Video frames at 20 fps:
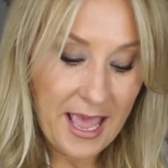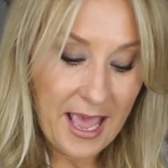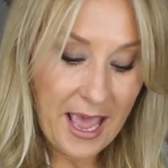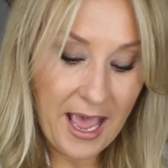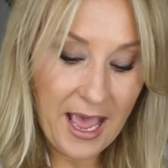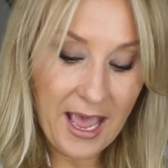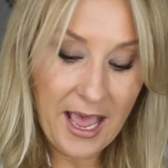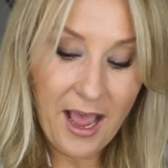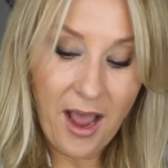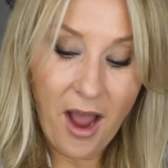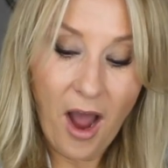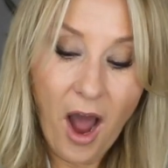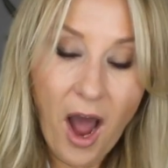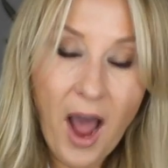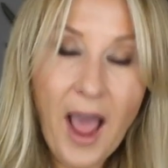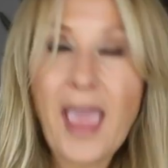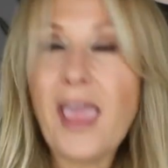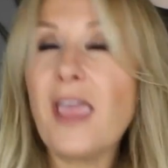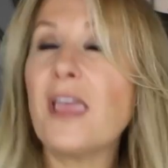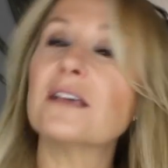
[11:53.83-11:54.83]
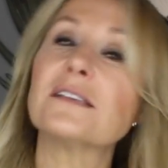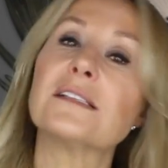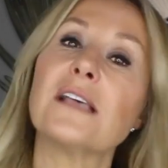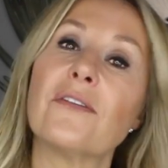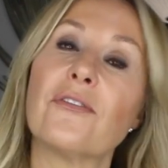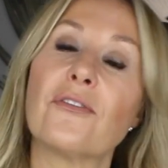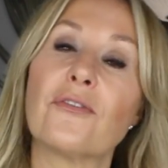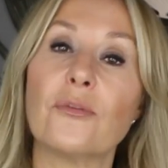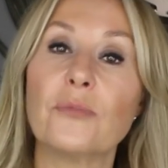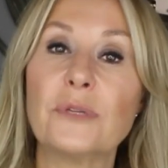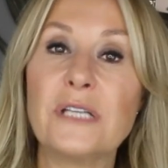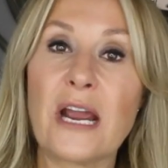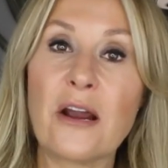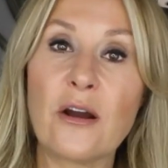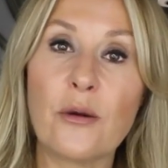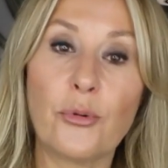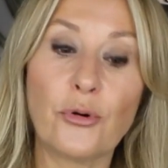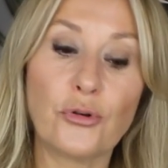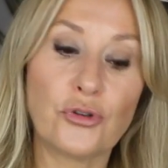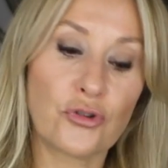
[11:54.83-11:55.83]
I suffer from
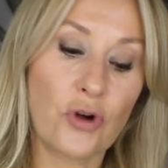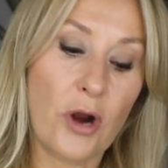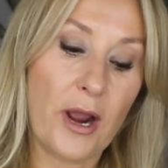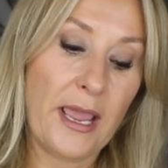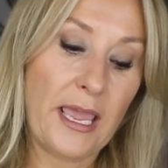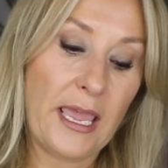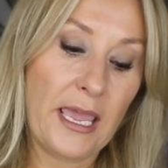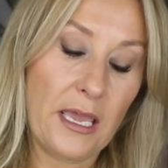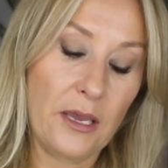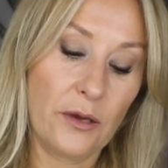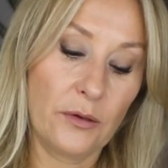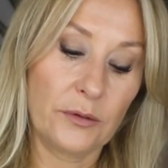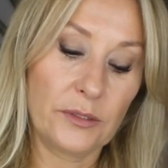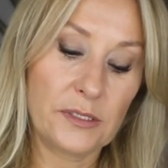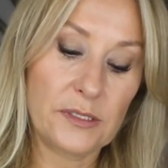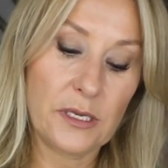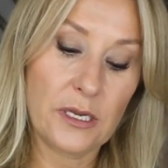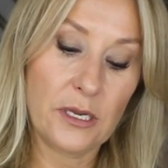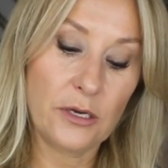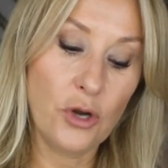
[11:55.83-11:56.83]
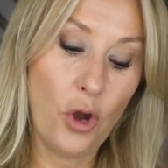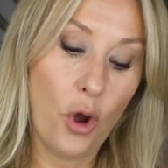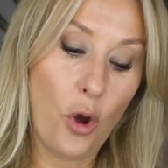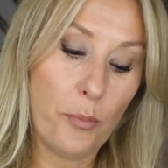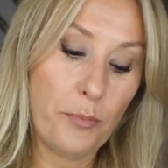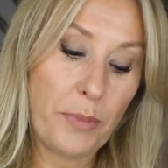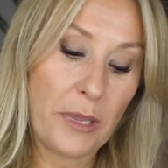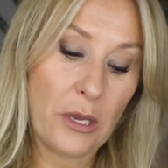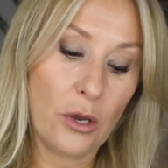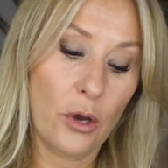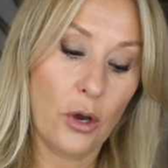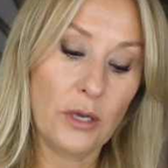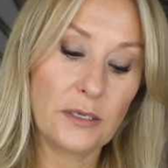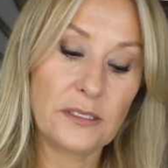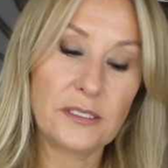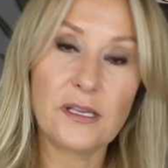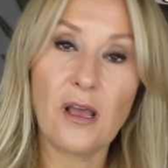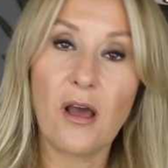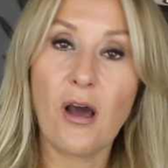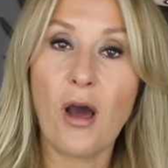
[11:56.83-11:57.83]
terrible dry heels, not
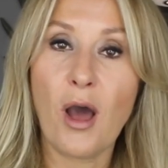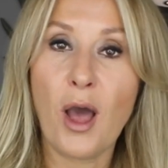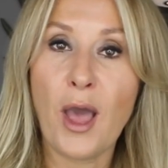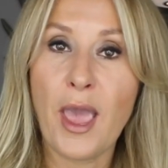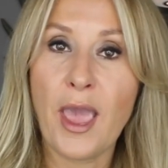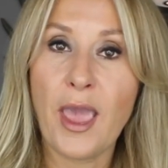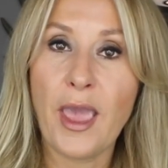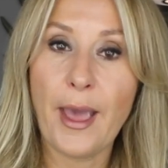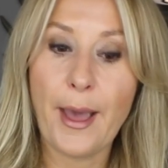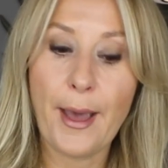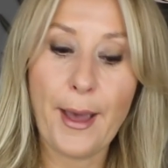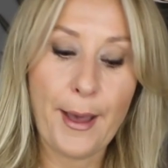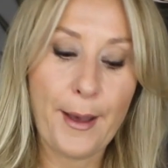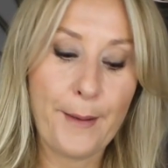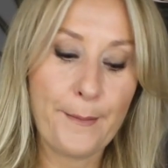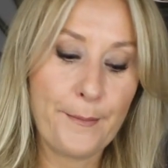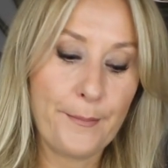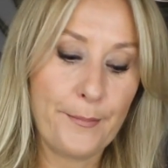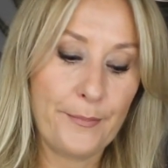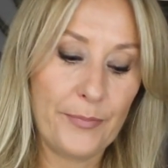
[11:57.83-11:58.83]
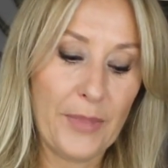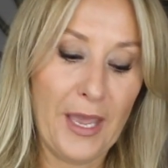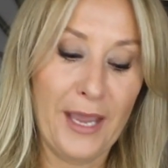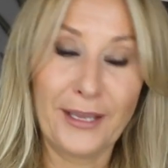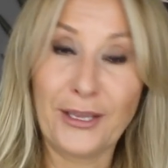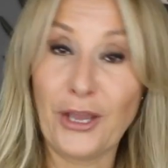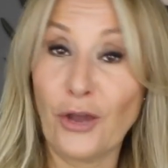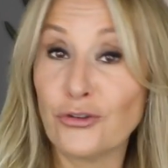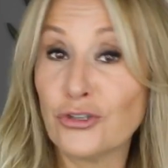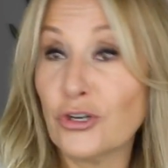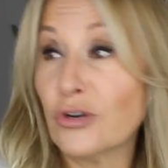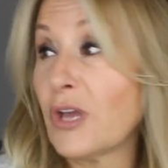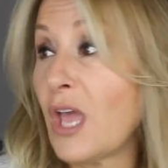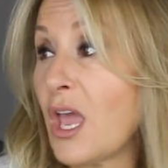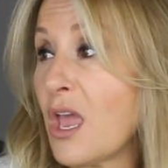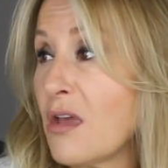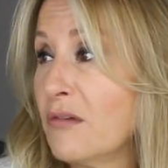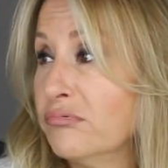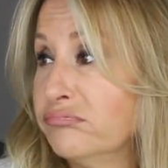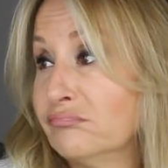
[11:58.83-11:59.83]
because I go
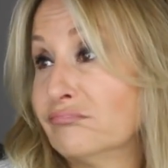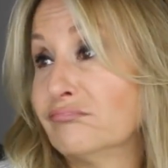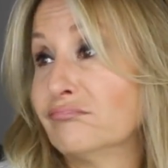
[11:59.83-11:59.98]
jogging,